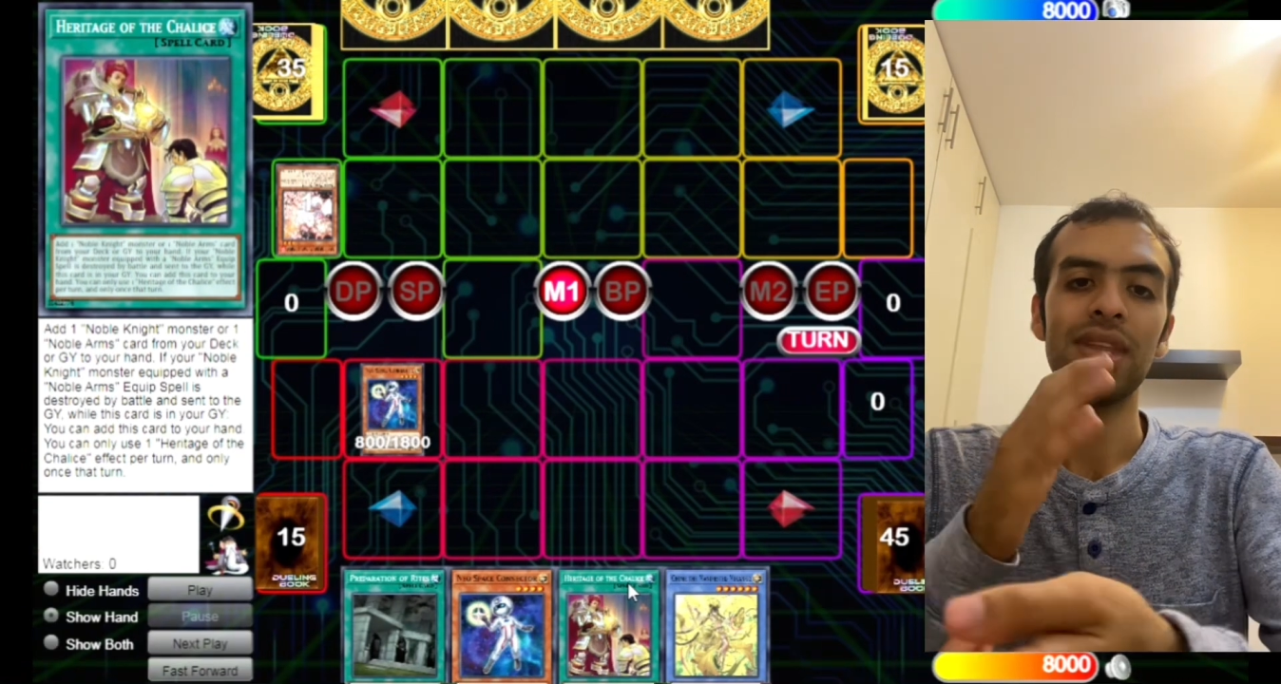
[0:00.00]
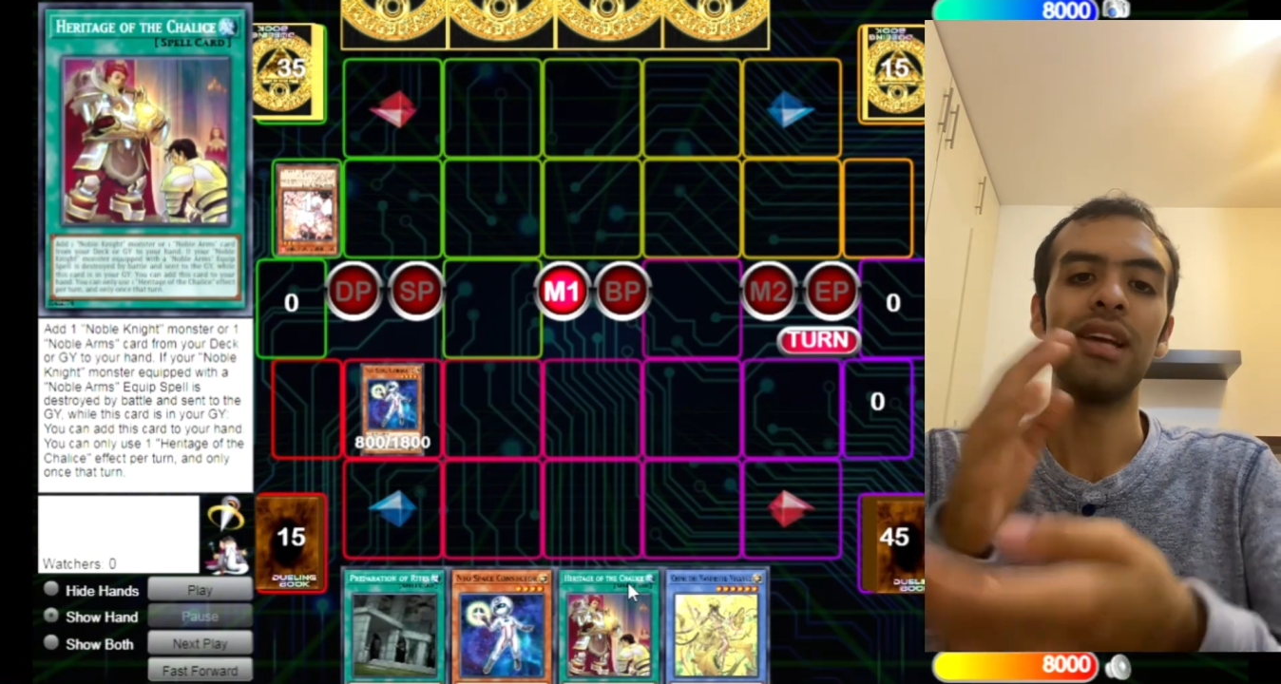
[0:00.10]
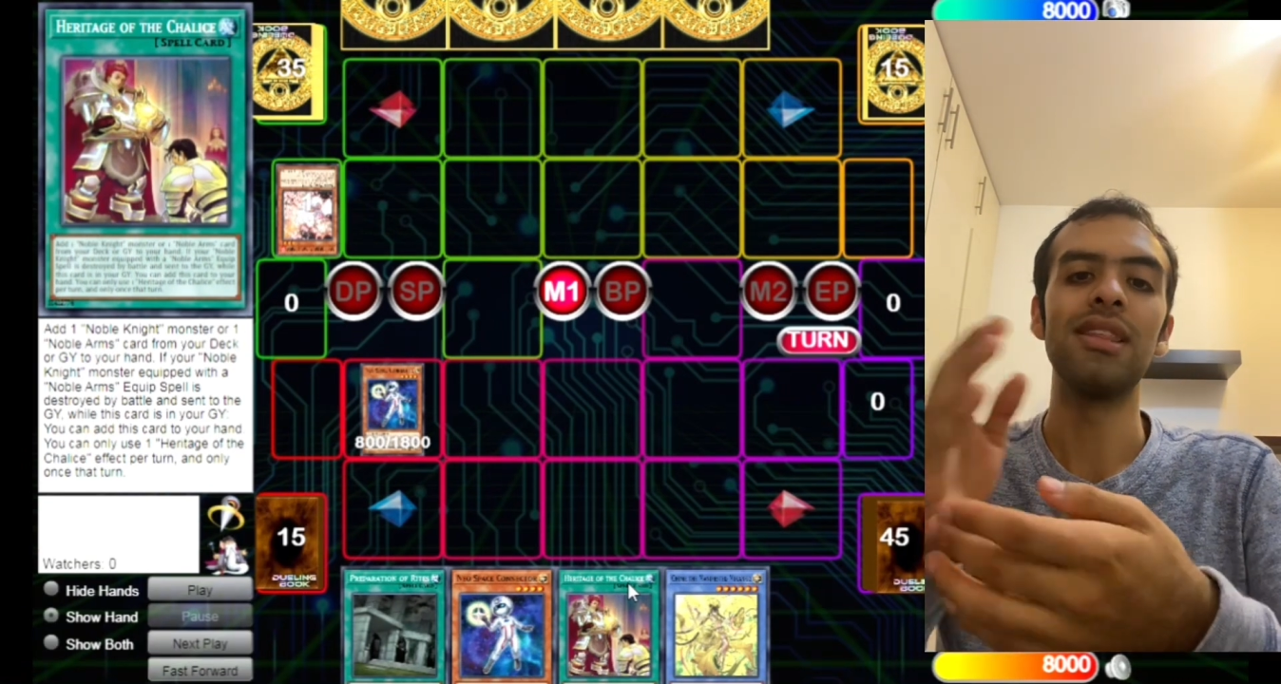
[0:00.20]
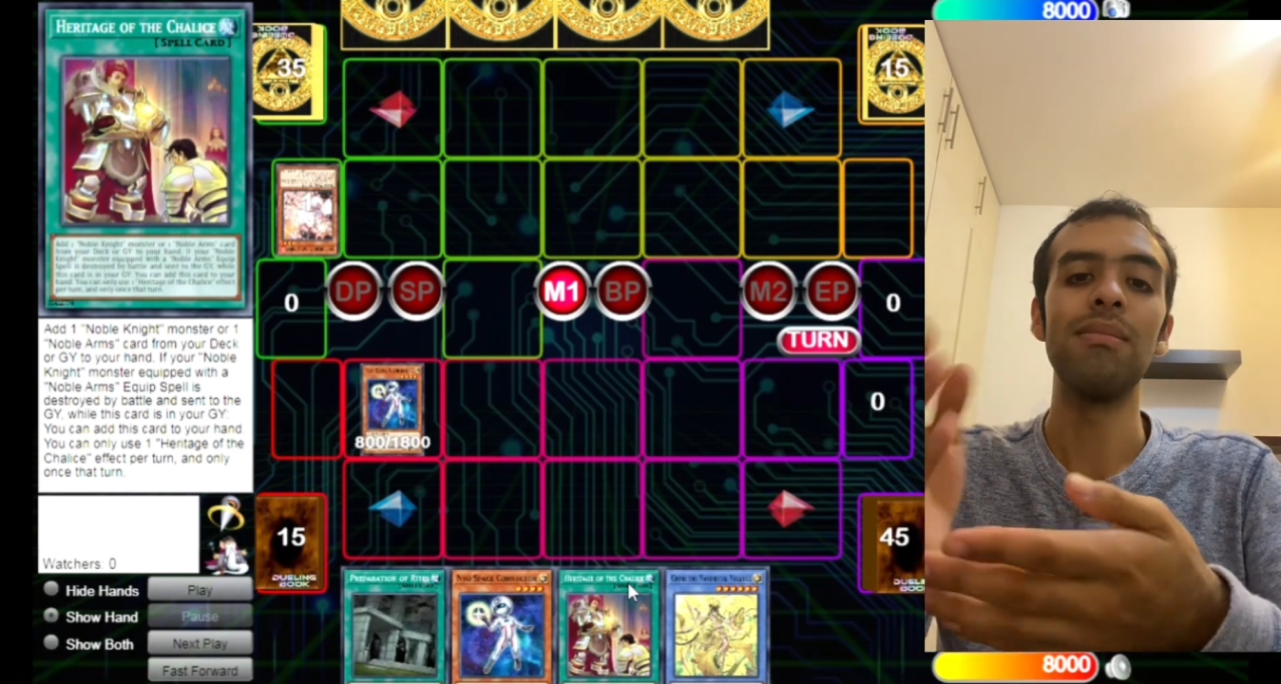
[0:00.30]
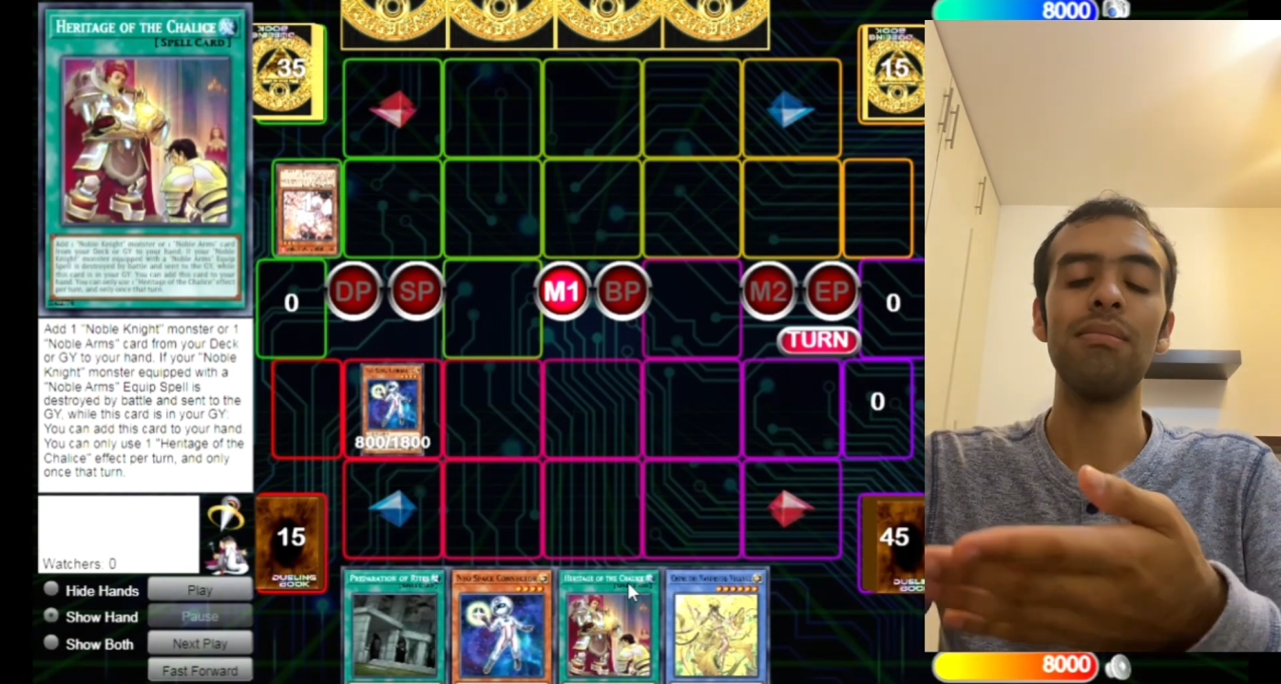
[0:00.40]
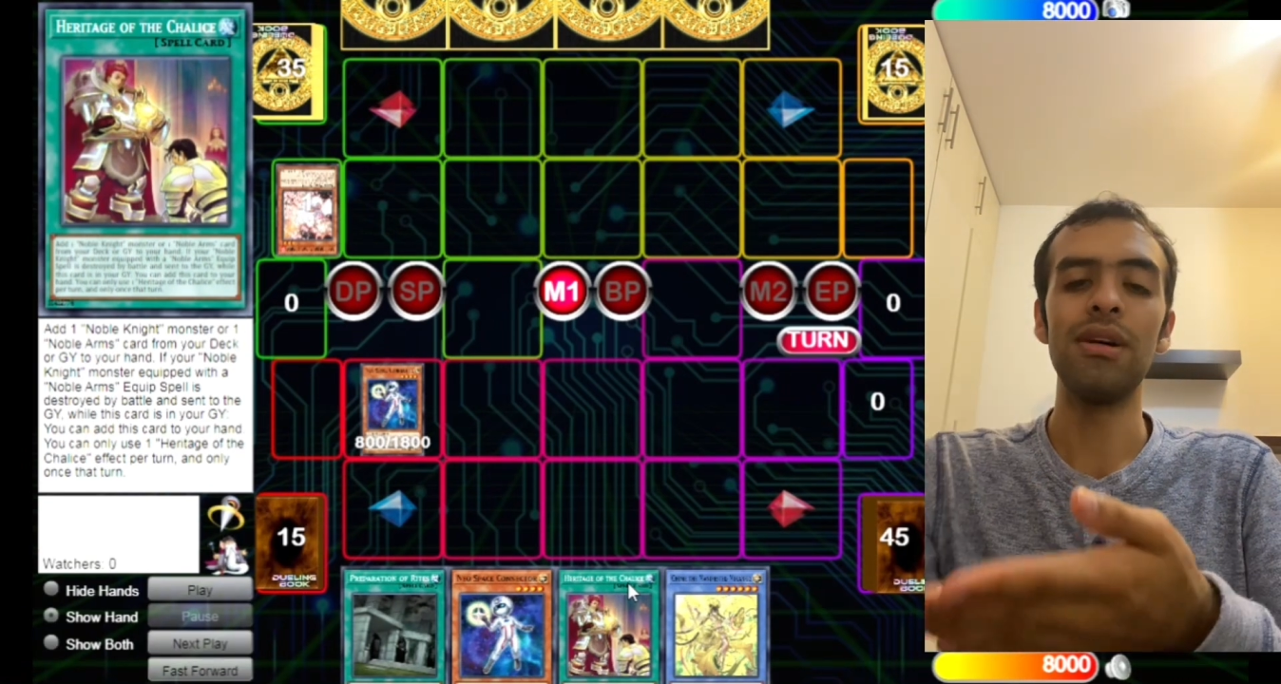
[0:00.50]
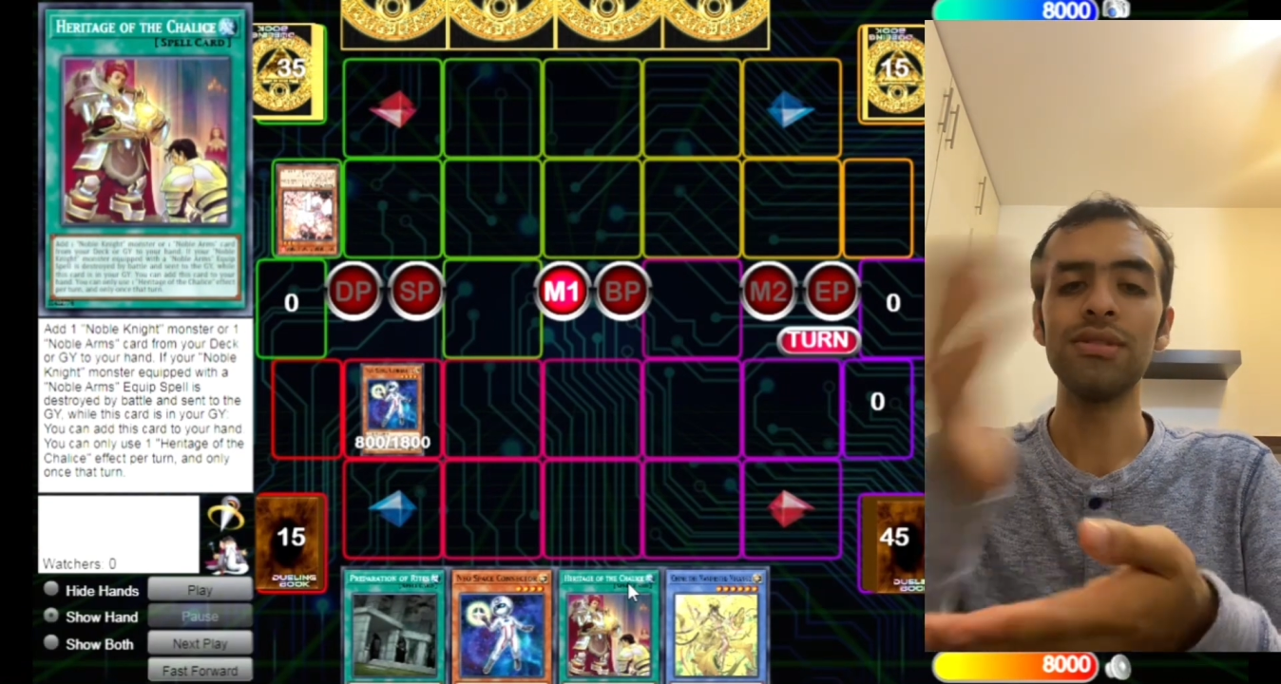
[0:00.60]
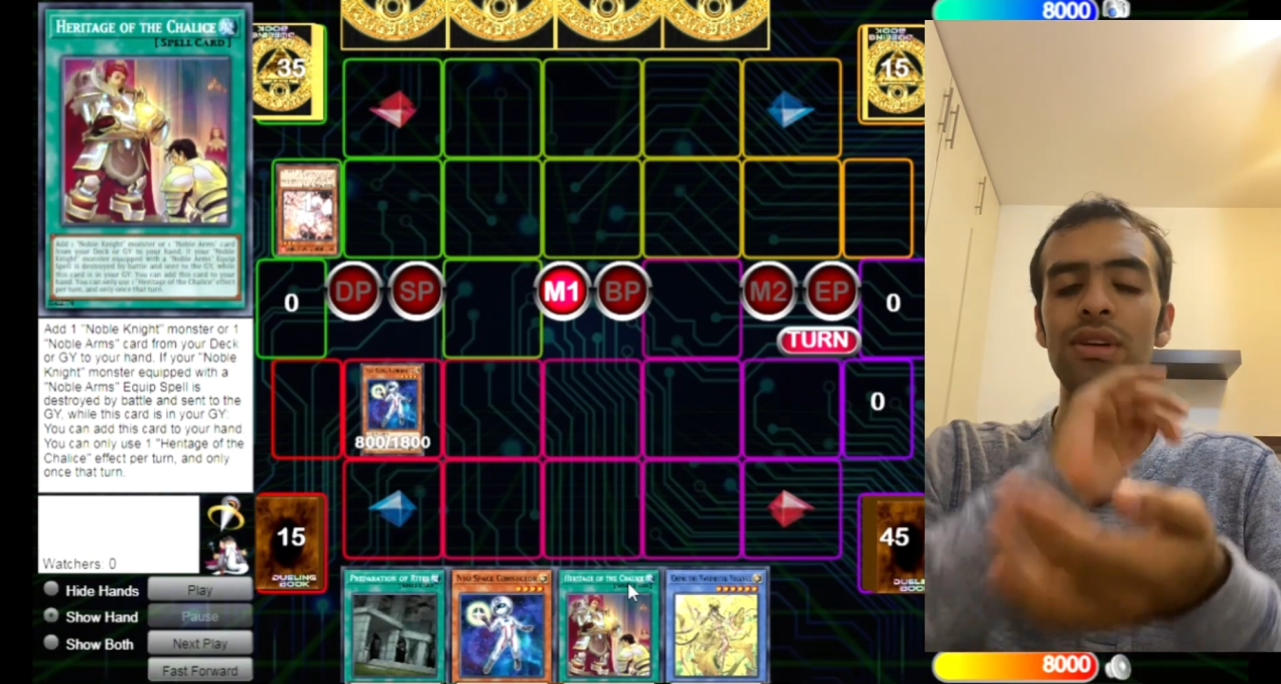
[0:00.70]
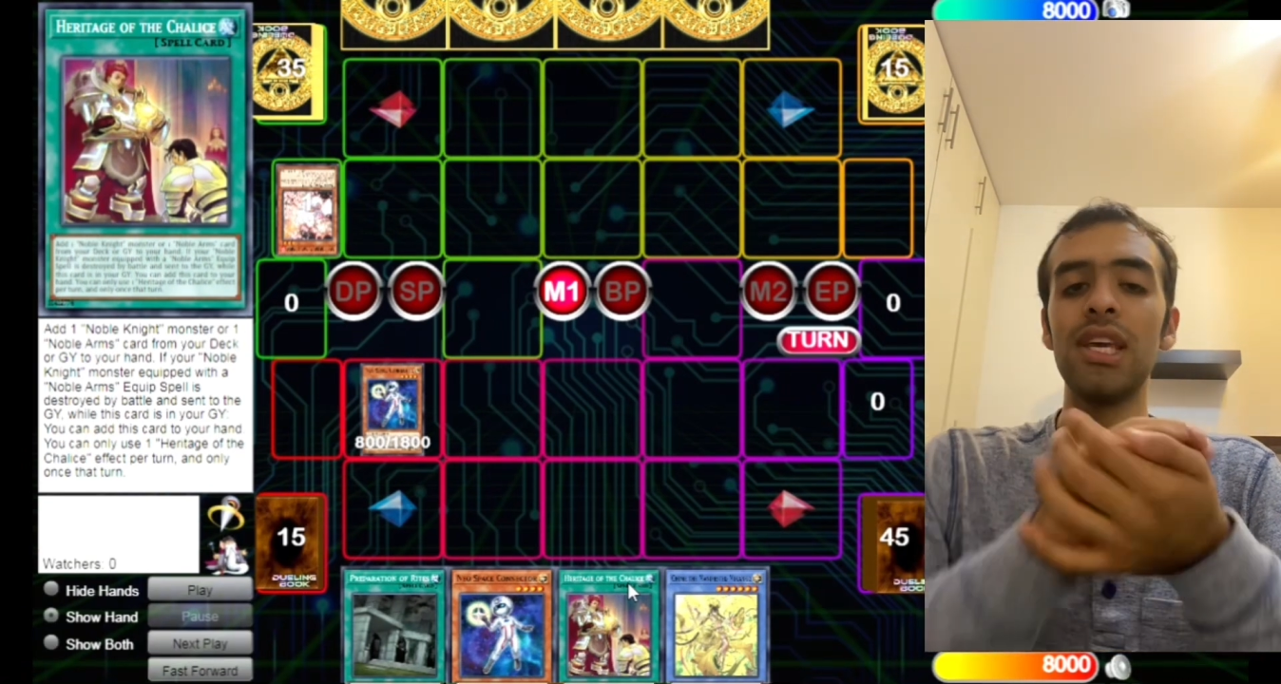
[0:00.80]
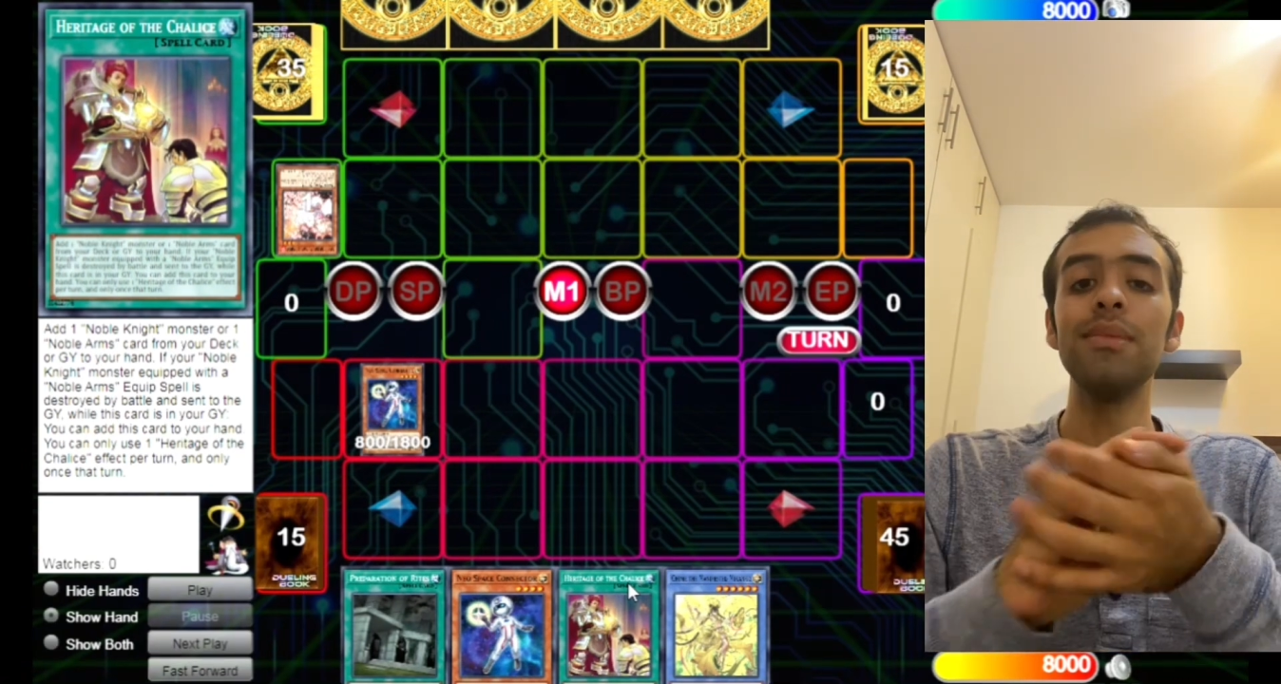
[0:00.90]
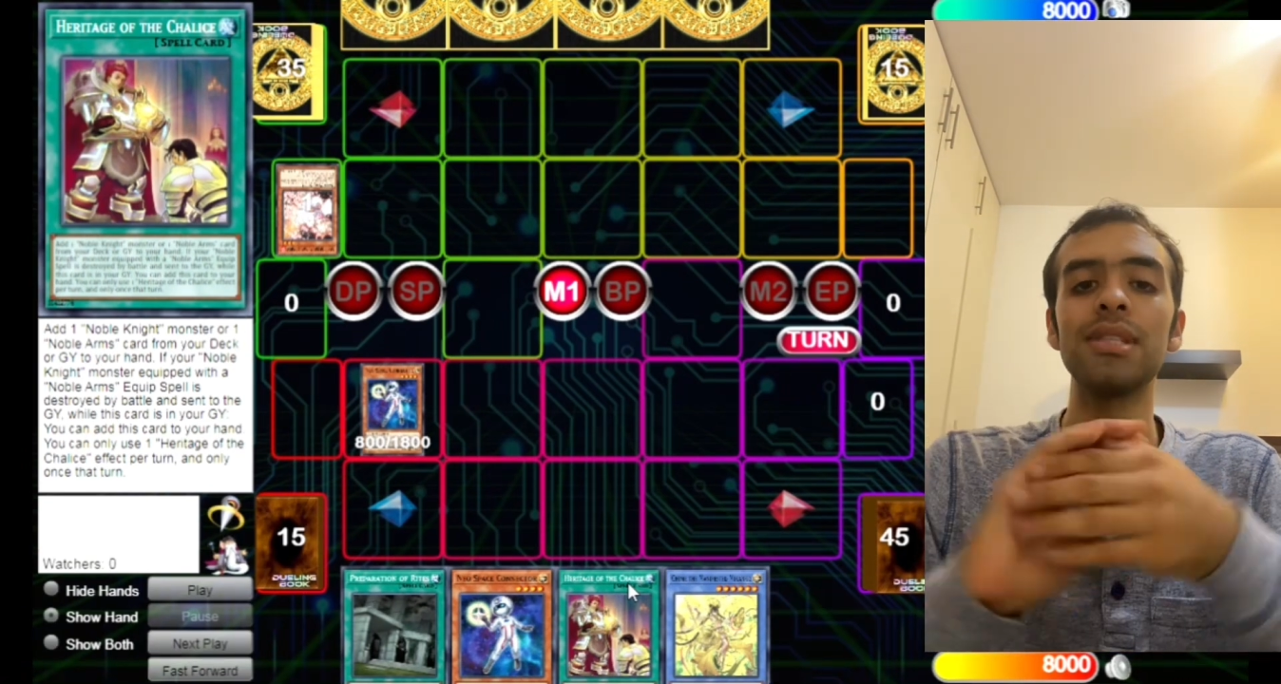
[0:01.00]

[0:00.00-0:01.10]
and then bounce Ohim,